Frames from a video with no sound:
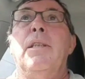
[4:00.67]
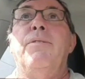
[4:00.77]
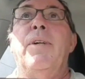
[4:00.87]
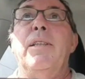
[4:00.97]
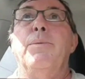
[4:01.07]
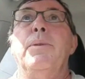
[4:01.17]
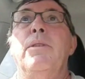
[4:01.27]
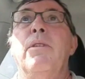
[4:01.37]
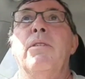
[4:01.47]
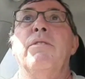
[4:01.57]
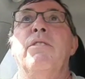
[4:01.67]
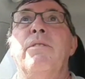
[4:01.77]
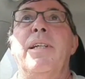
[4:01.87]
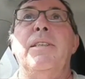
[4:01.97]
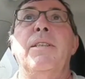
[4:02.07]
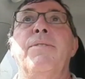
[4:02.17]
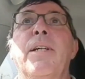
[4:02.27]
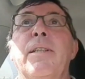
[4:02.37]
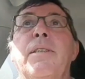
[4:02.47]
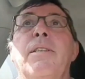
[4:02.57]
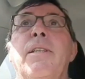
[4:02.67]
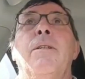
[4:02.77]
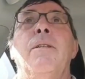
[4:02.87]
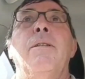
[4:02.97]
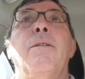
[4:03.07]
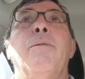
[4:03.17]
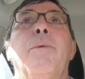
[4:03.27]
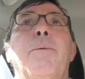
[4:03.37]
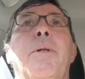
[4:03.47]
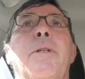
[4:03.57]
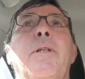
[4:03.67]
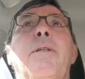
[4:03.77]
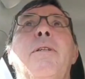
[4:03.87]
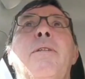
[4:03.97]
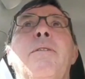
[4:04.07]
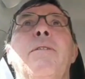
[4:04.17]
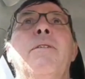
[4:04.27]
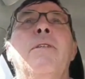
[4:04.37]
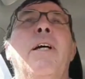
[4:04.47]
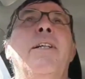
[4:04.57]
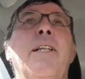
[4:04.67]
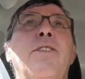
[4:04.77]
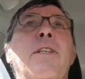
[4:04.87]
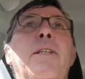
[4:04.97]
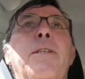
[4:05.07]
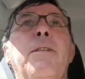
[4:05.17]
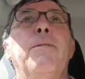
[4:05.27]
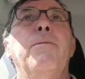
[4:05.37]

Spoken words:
the advice was not the right advice. We were initially